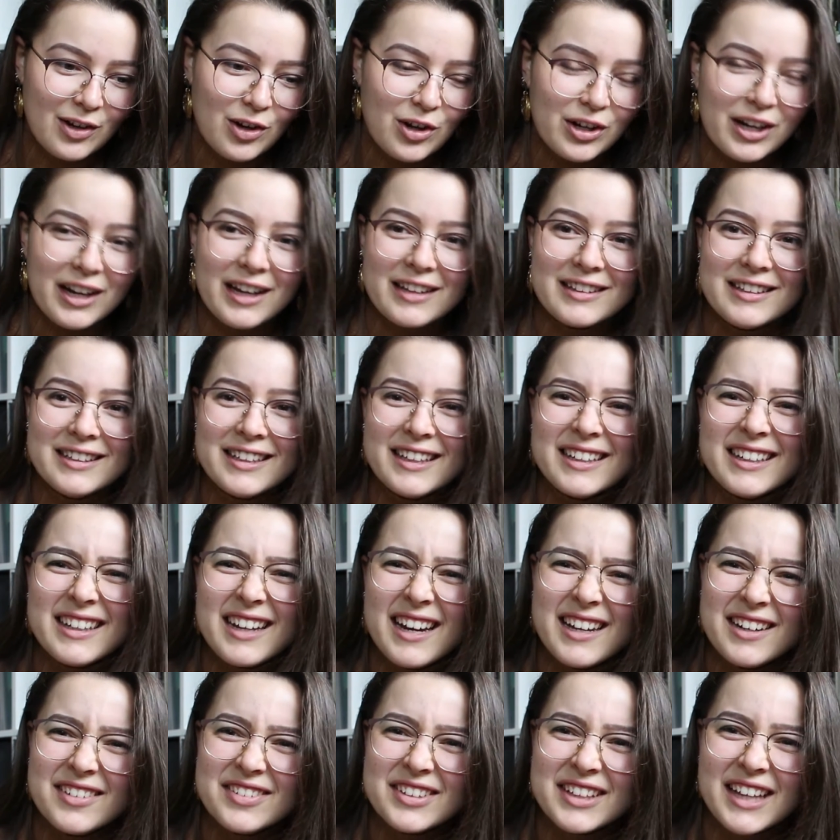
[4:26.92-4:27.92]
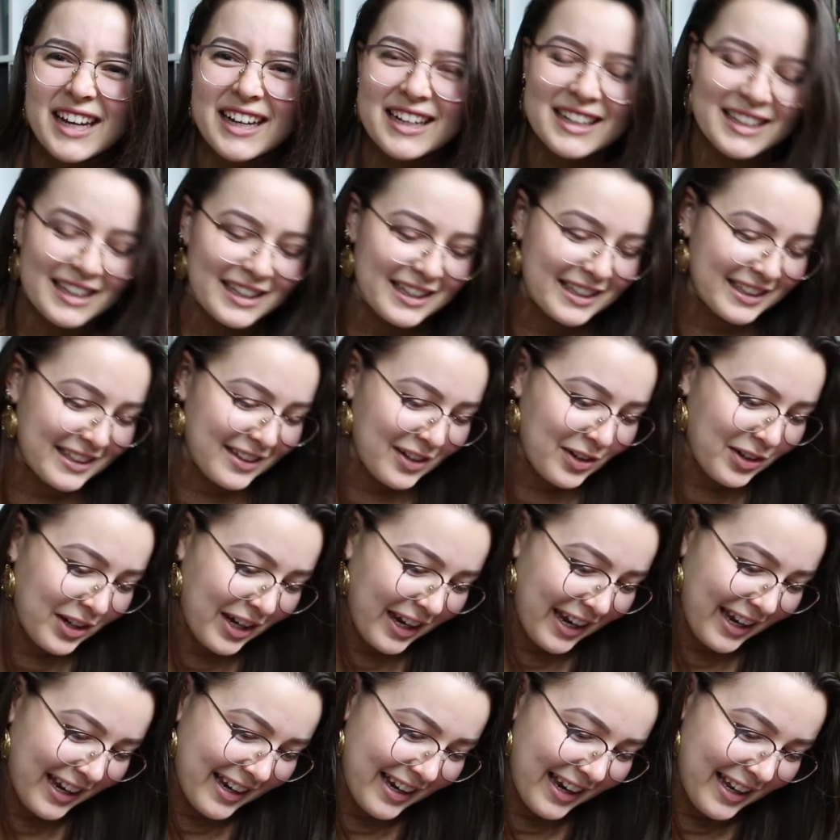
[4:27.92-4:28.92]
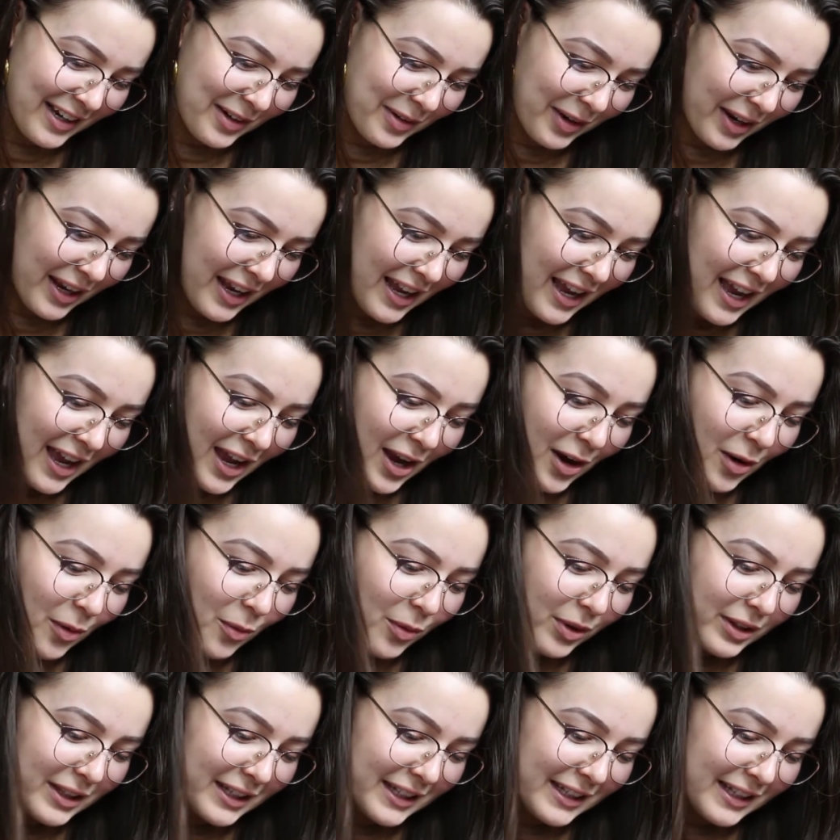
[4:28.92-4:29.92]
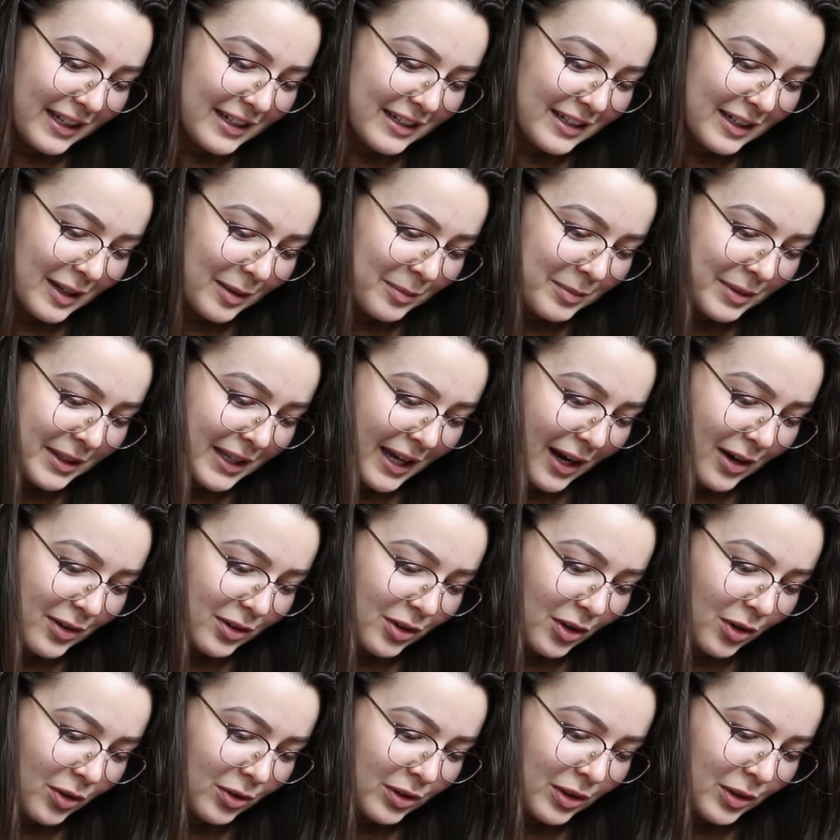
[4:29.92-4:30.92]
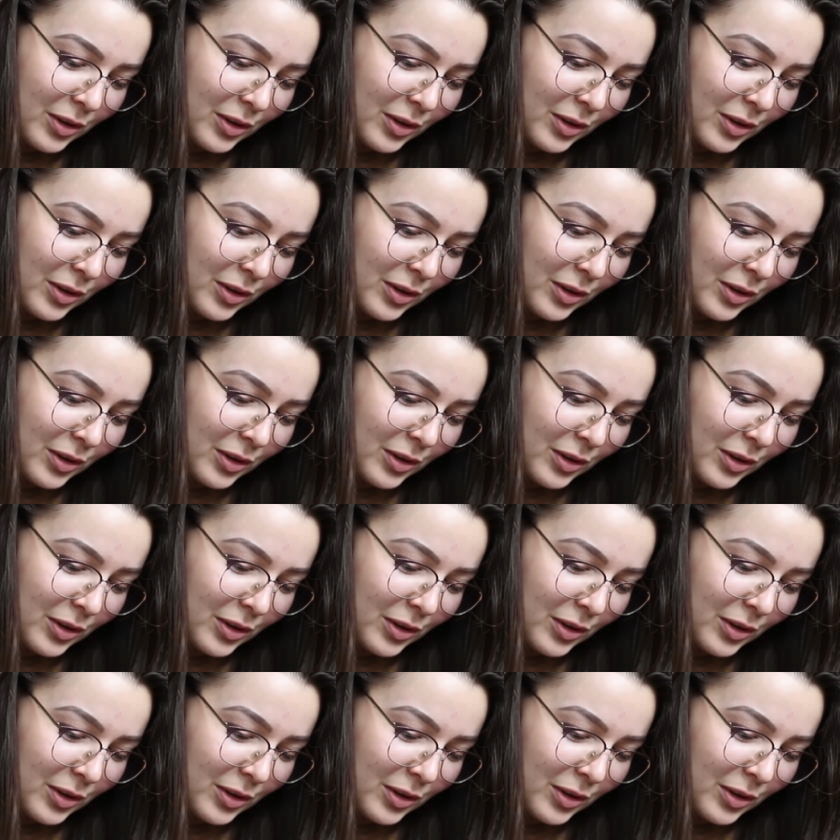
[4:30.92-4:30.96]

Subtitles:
Okay, this is kind of sexist. Okay, anyway, when the sun comes out,